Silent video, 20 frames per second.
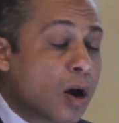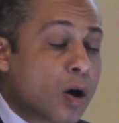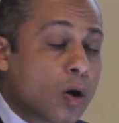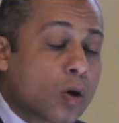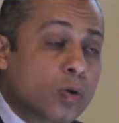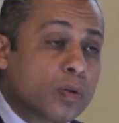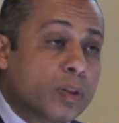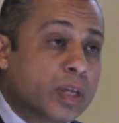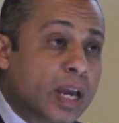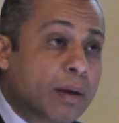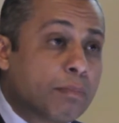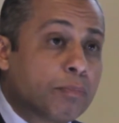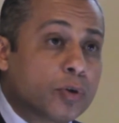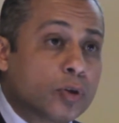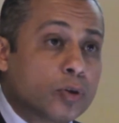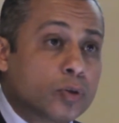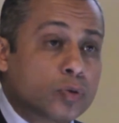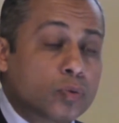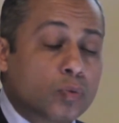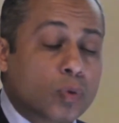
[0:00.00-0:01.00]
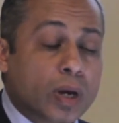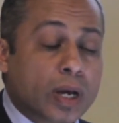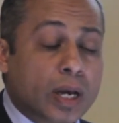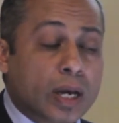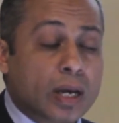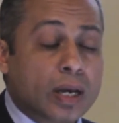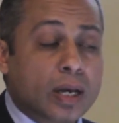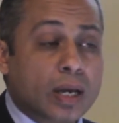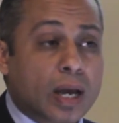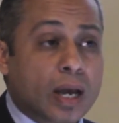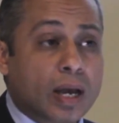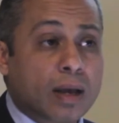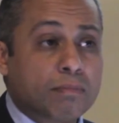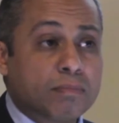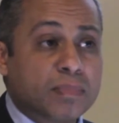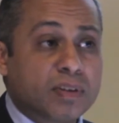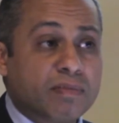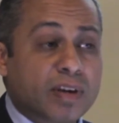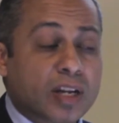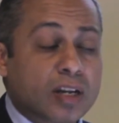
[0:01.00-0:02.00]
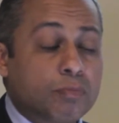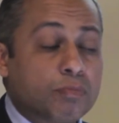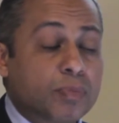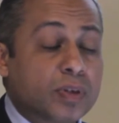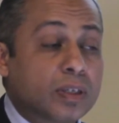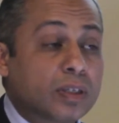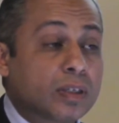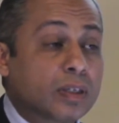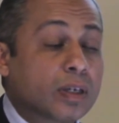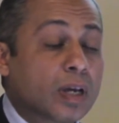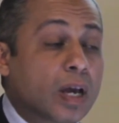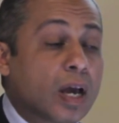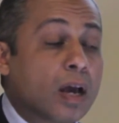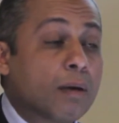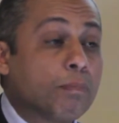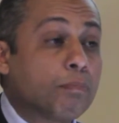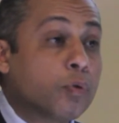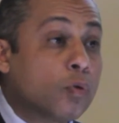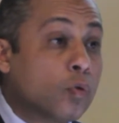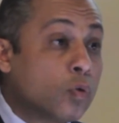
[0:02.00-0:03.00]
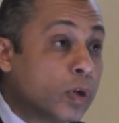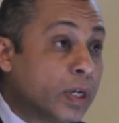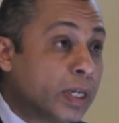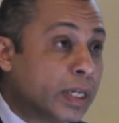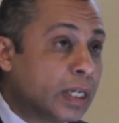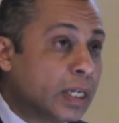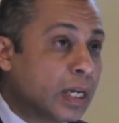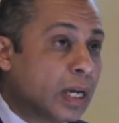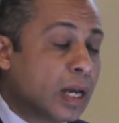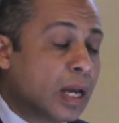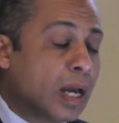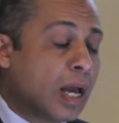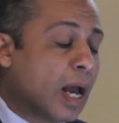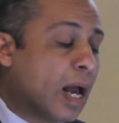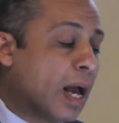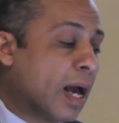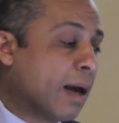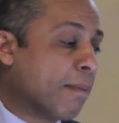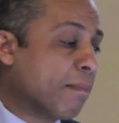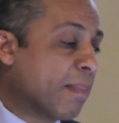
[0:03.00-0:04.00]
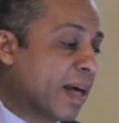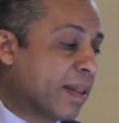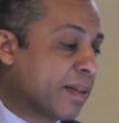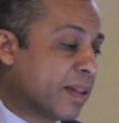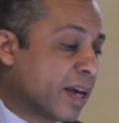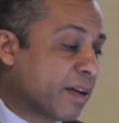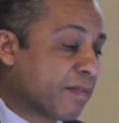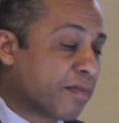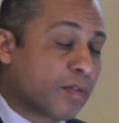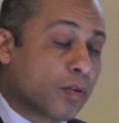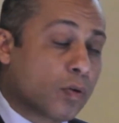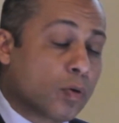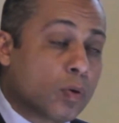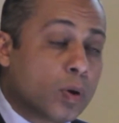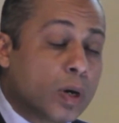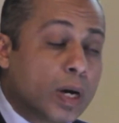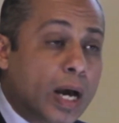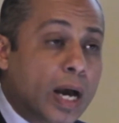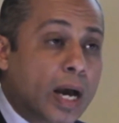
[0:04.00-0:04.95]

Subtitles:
or the embryos were developing poorly and therefore